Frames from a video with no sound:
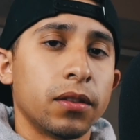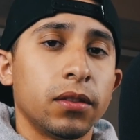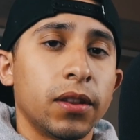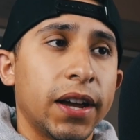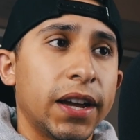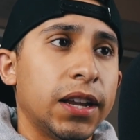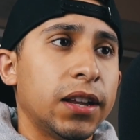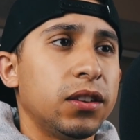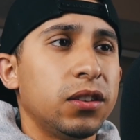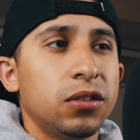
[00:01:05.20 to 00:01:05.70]
on the
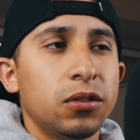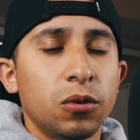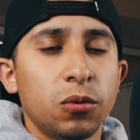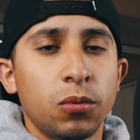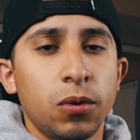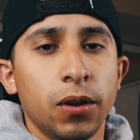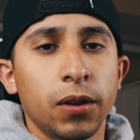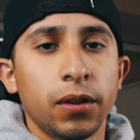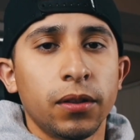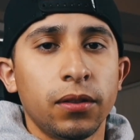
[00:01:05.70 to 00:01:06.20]
light. You
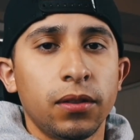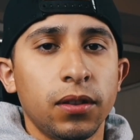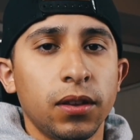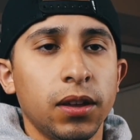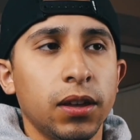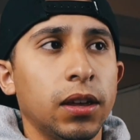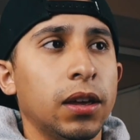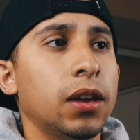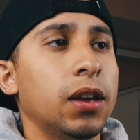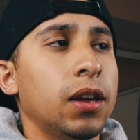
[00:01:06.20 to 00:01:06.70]
don't want
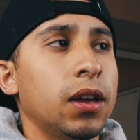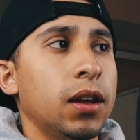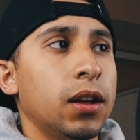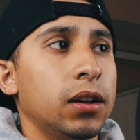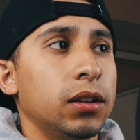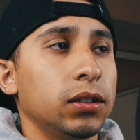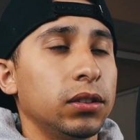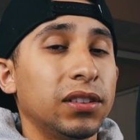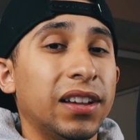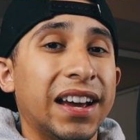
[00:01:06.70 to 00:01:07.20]
the
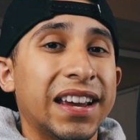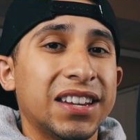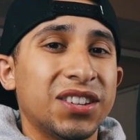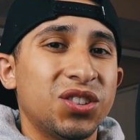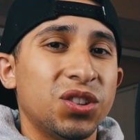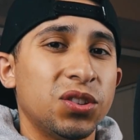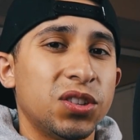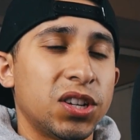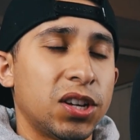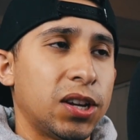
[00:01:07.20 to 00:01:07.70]

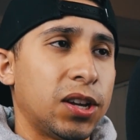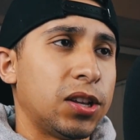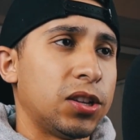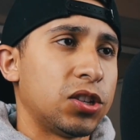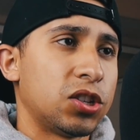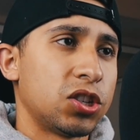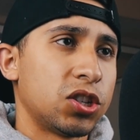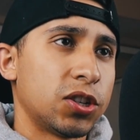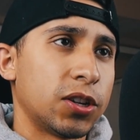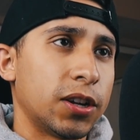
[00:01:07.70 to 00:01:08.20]
light to
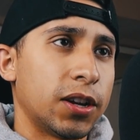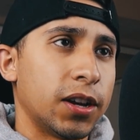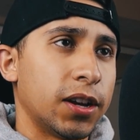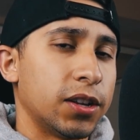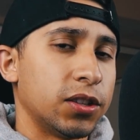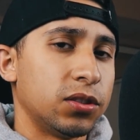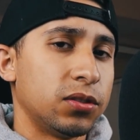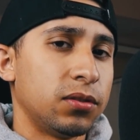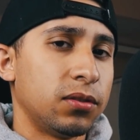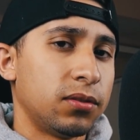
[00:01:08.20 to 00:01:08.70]
change.
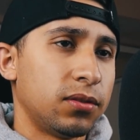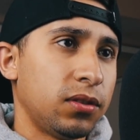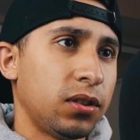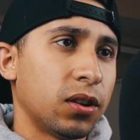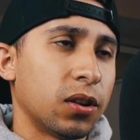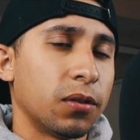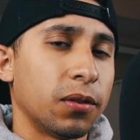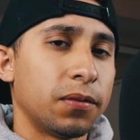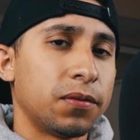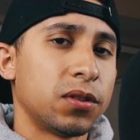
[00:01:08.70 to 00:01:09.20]
Uh,
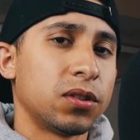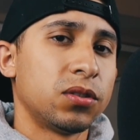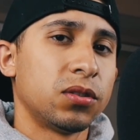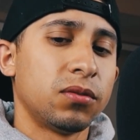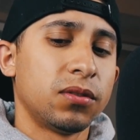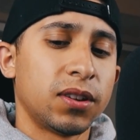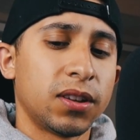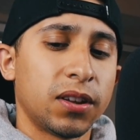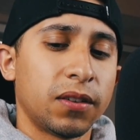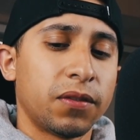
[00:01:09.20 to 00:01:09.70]
you know, if you're
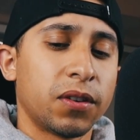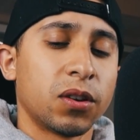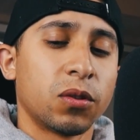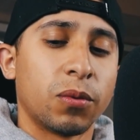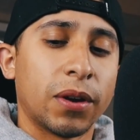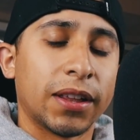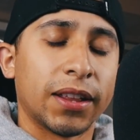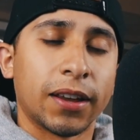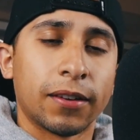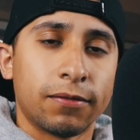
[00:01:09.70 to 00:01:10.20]
doing it, if you're going
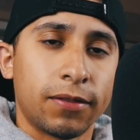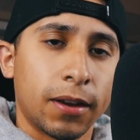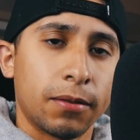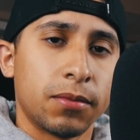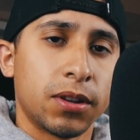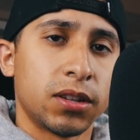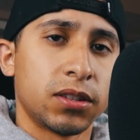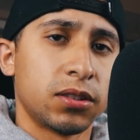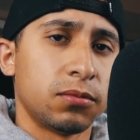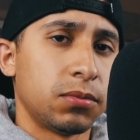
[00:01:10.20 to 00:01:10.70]
to wait like
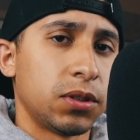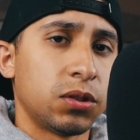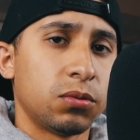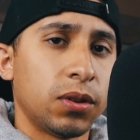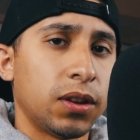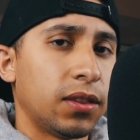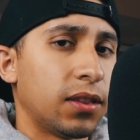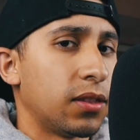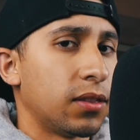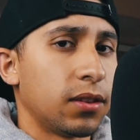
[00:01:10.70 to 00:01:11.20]
five minutes in
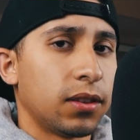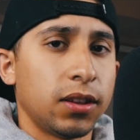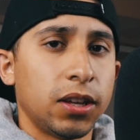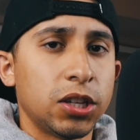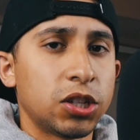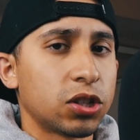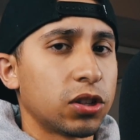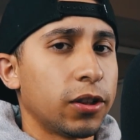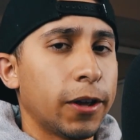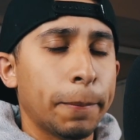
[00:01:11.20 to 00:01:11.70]
between
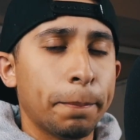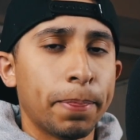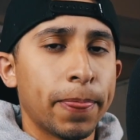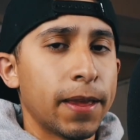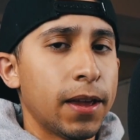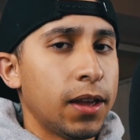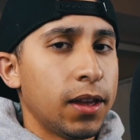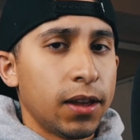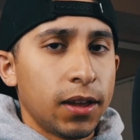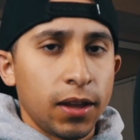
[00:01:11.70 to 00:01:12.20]
each
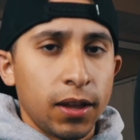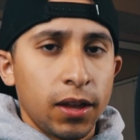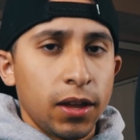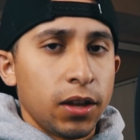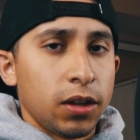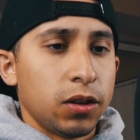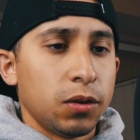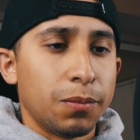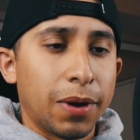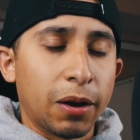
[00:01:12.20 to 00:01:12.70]
clip,
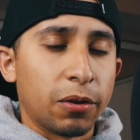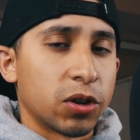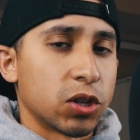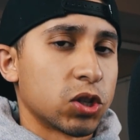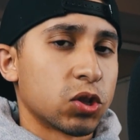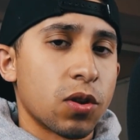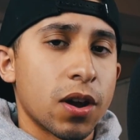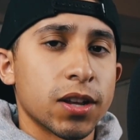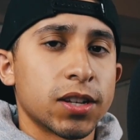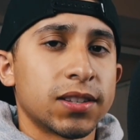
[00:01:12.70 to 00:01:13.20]
you might
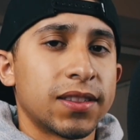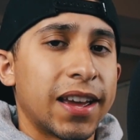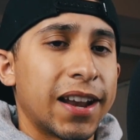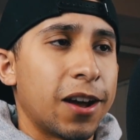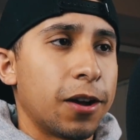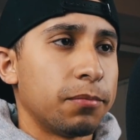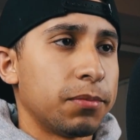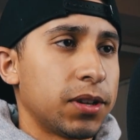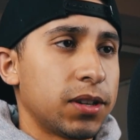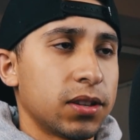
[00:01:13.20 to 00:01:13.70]
want to scratch
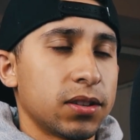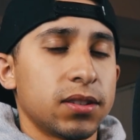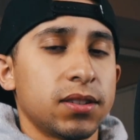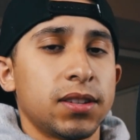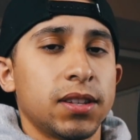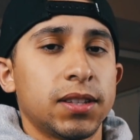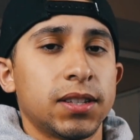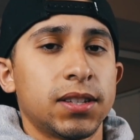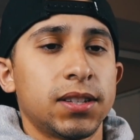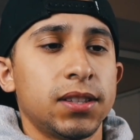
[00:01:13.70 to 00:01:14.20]
that out
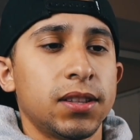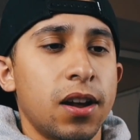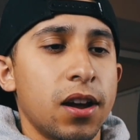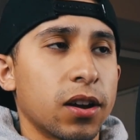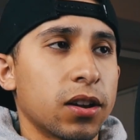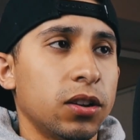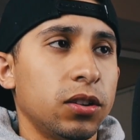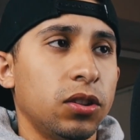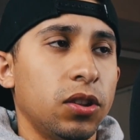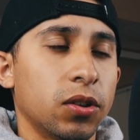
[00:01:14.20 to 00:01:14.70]
because it's
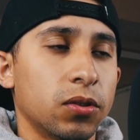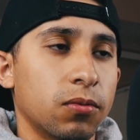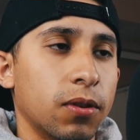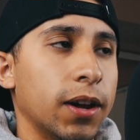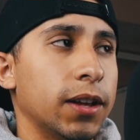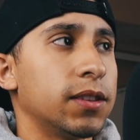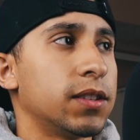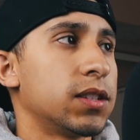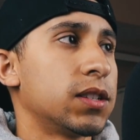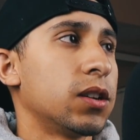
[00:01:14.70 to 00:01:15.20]
not going to look
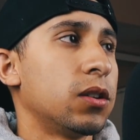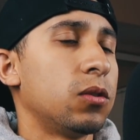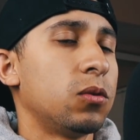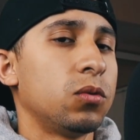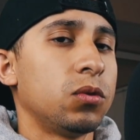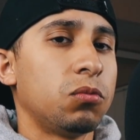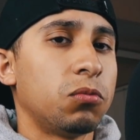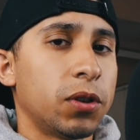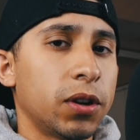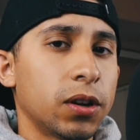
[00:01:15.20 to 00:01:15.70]
right.
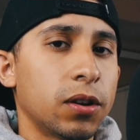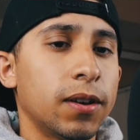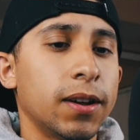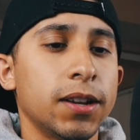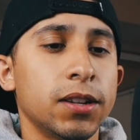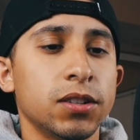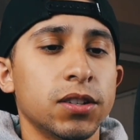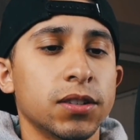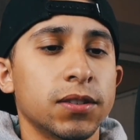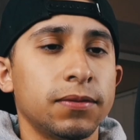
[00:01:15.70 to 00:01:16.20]
So you want to go
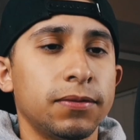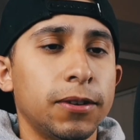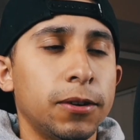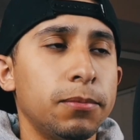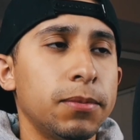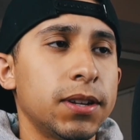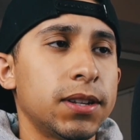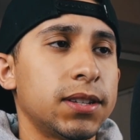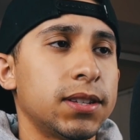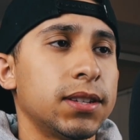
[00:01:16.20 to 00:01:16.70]
ahead and just
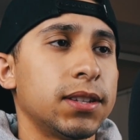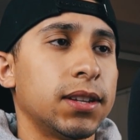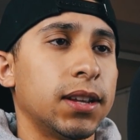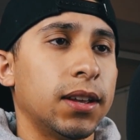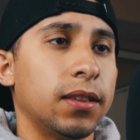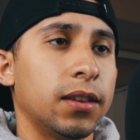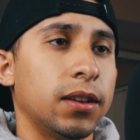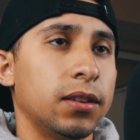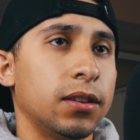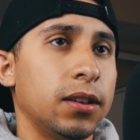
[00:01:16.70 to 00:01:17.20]
film it.
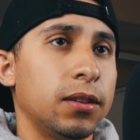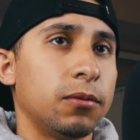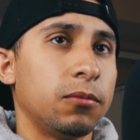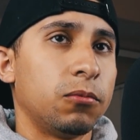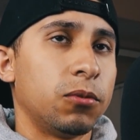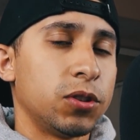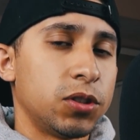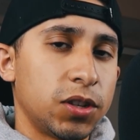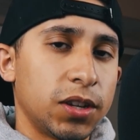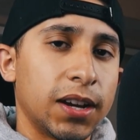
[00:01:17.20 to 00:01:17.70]
And then
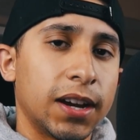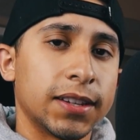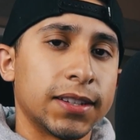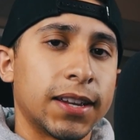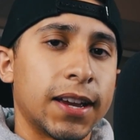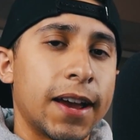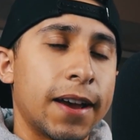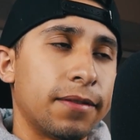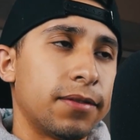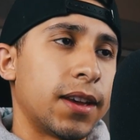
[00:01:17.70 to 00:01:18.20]
once you
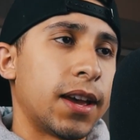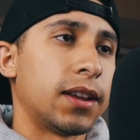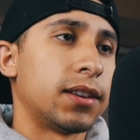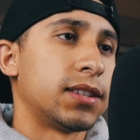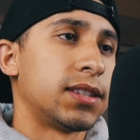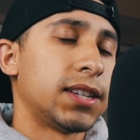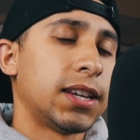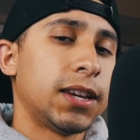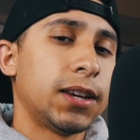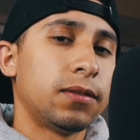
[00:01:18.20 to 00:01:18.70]
guys have
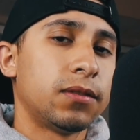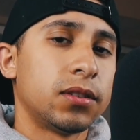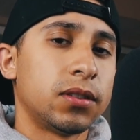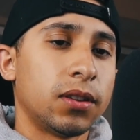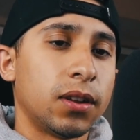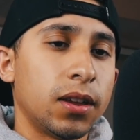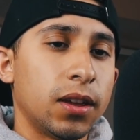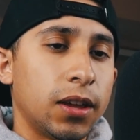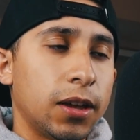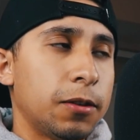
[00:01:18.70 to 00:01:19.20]
that saved,
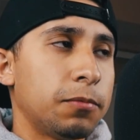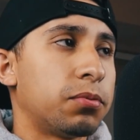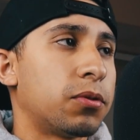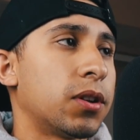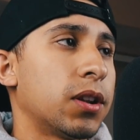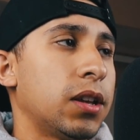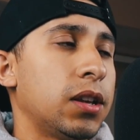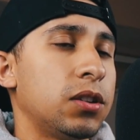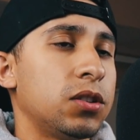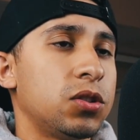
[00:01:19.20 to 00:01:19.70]

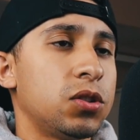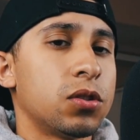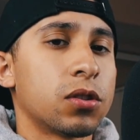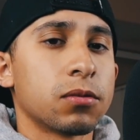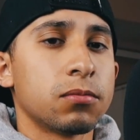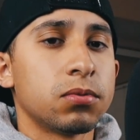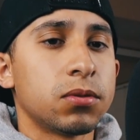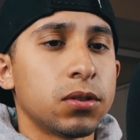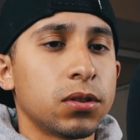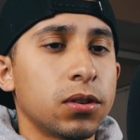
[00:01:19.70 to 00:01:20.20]
import it into your
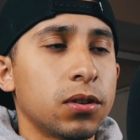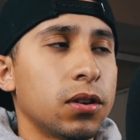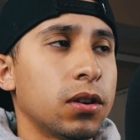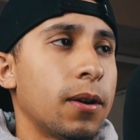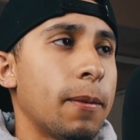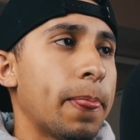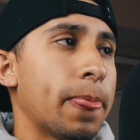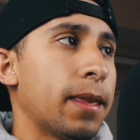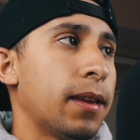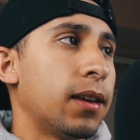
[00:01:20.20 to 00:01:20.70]

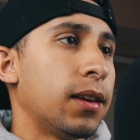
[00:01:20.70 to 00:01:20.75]
computer